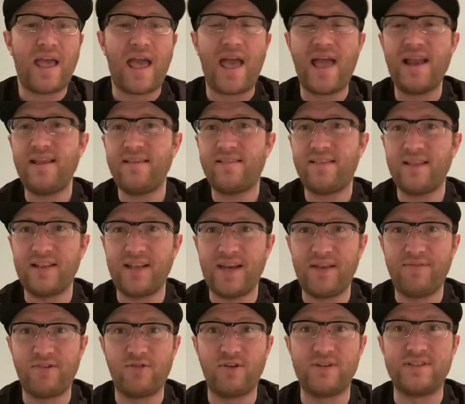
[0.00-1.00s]
Anything that
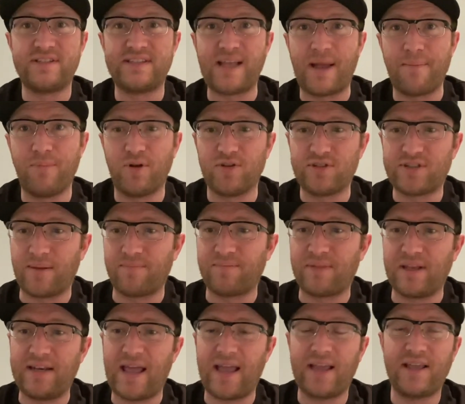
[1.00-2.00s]
even resembles
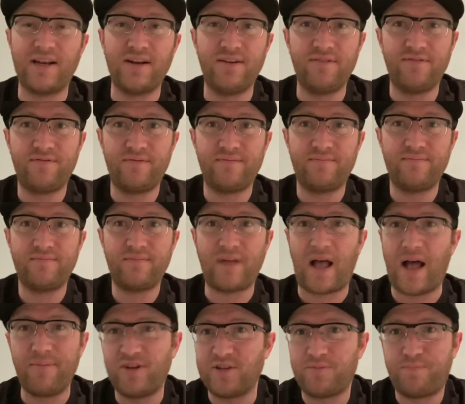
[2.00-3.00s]
something negative,
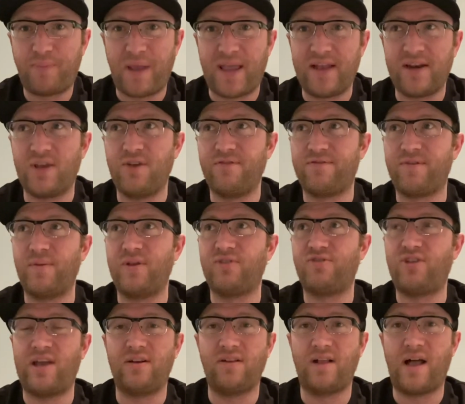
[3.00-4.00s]
I'm just banning you from the
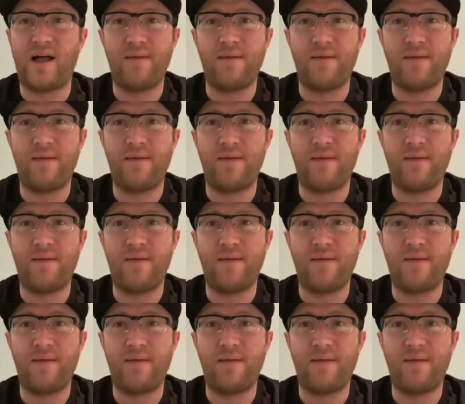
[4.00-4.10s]
channel.